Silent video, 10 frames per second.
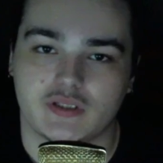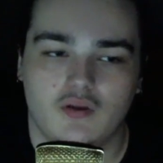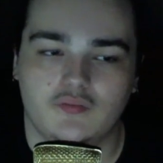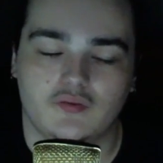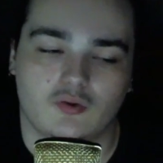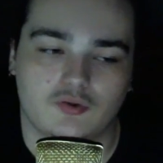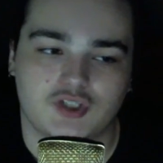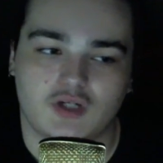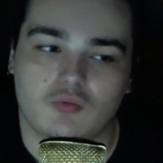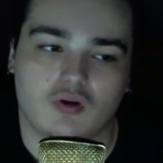You know,
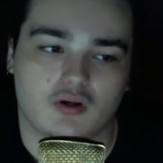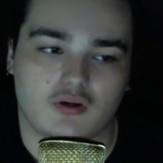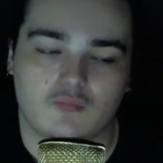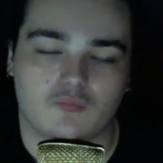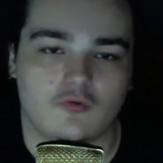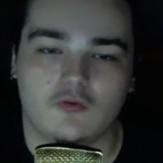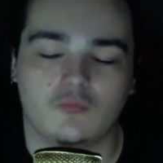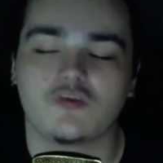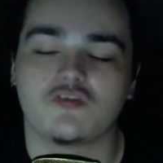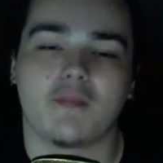Jaywalk
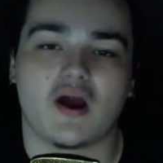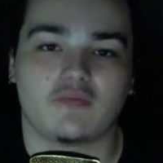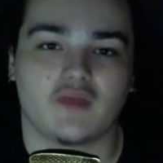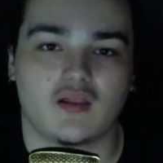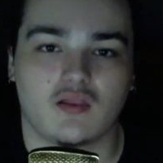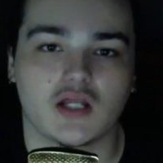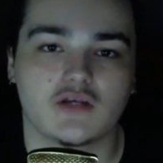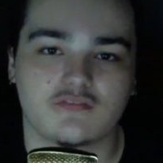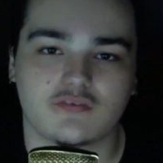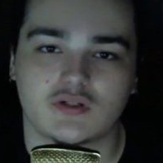was about that life.